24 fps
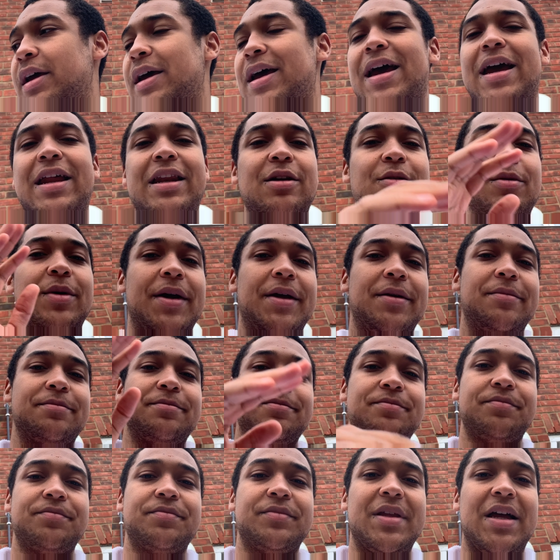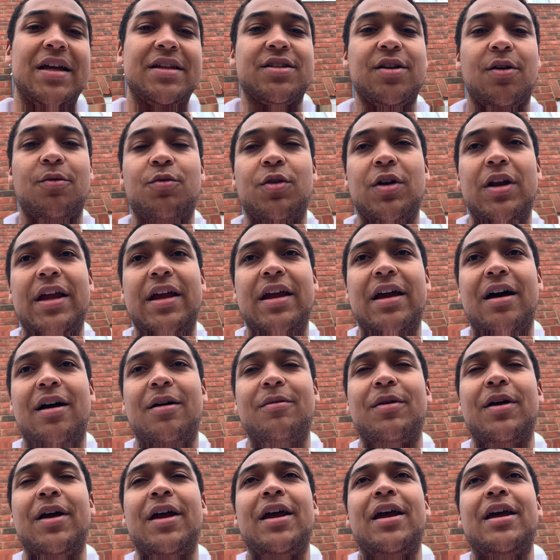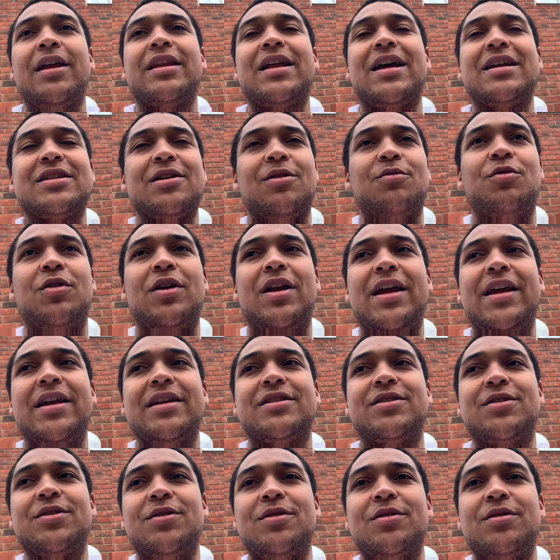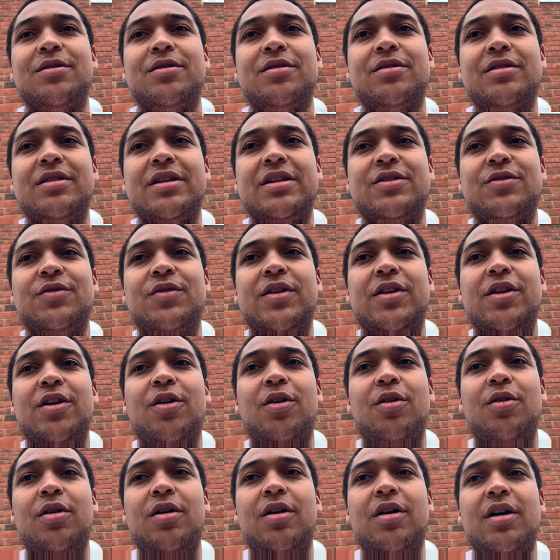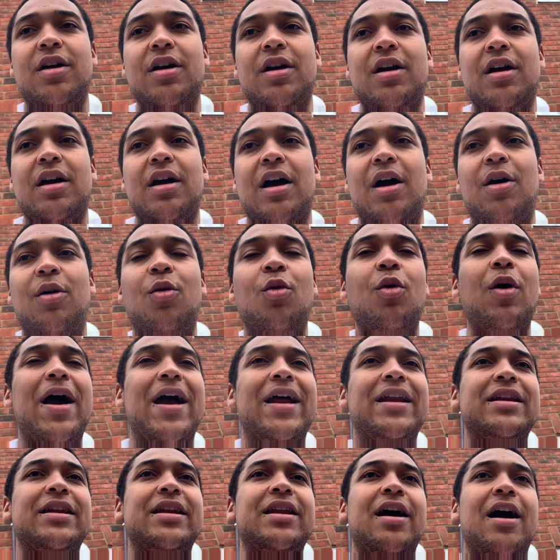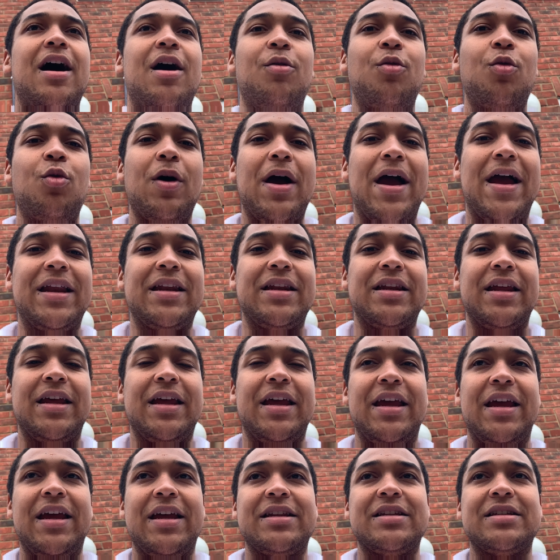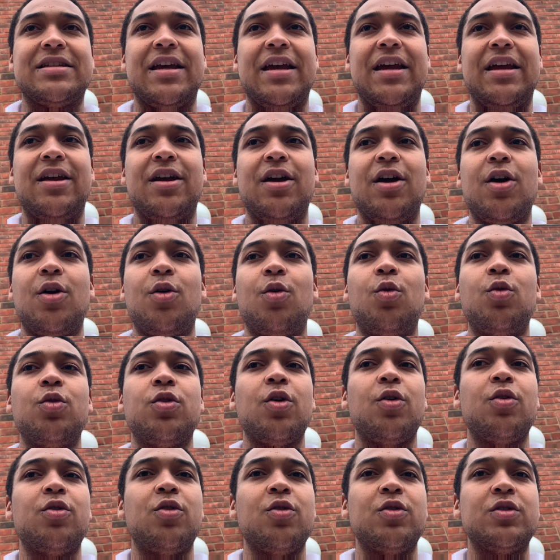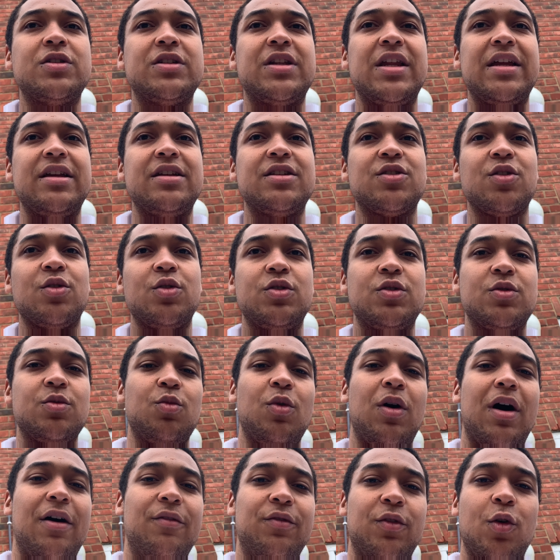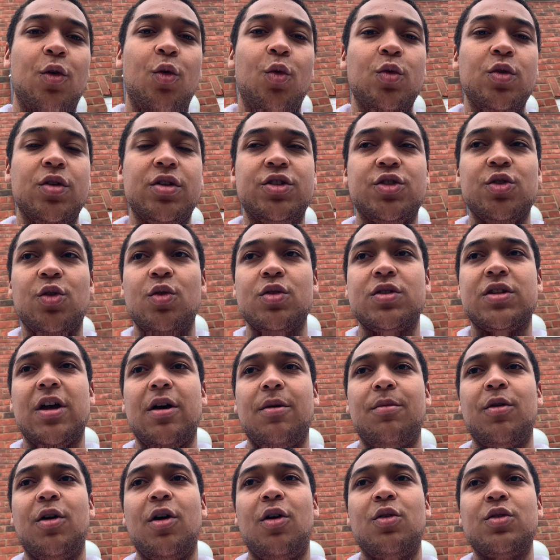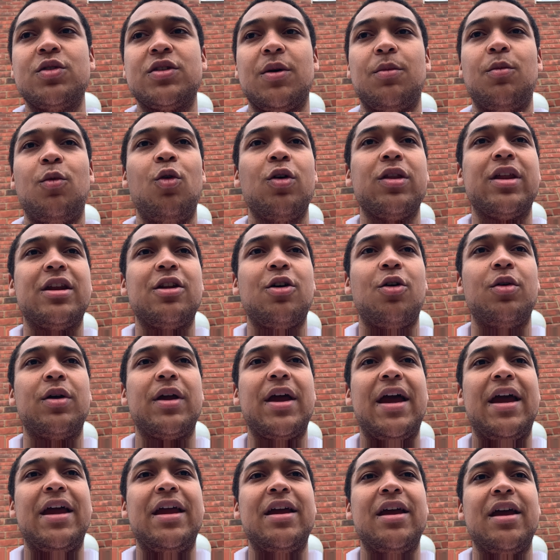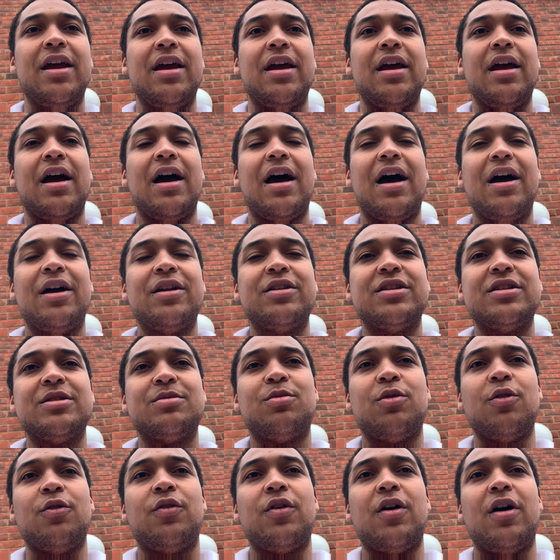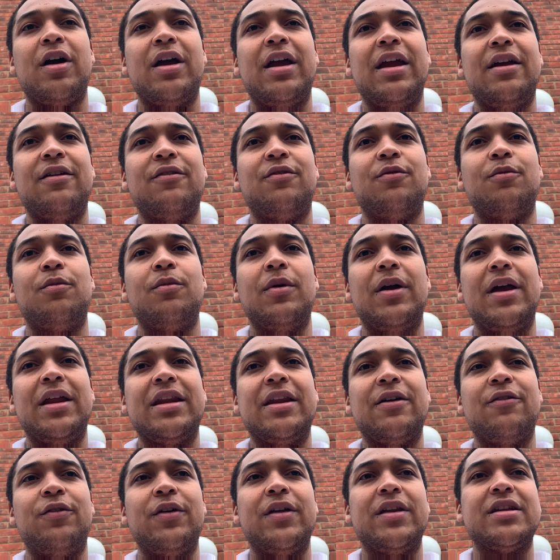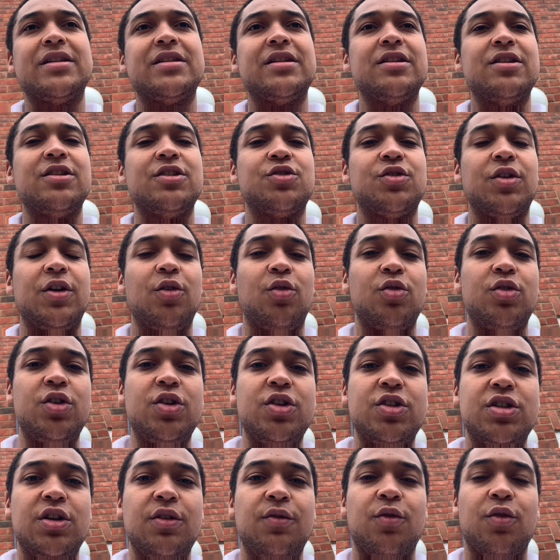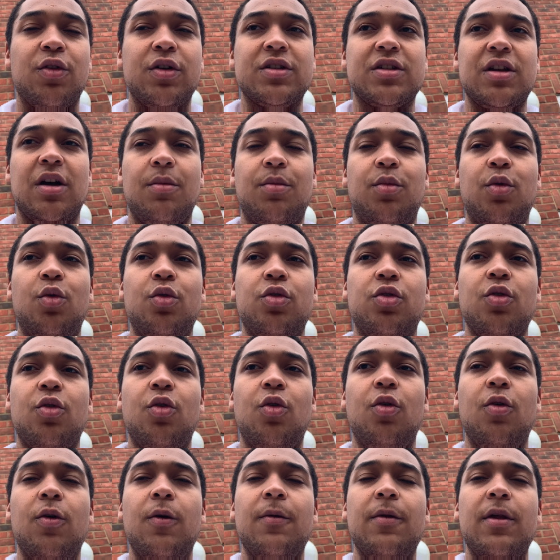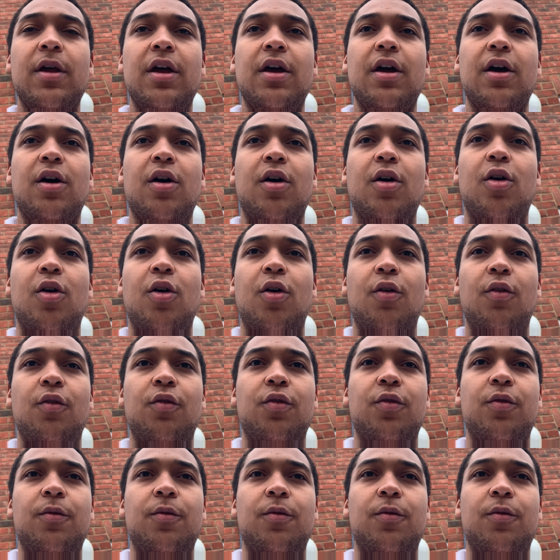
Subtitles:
Anyway, that's unrelated to this video. I will end it here and say, although those what I've called short-term goals are more than okay, I just prefer if in the fitness industry on YouTube, for example, thought of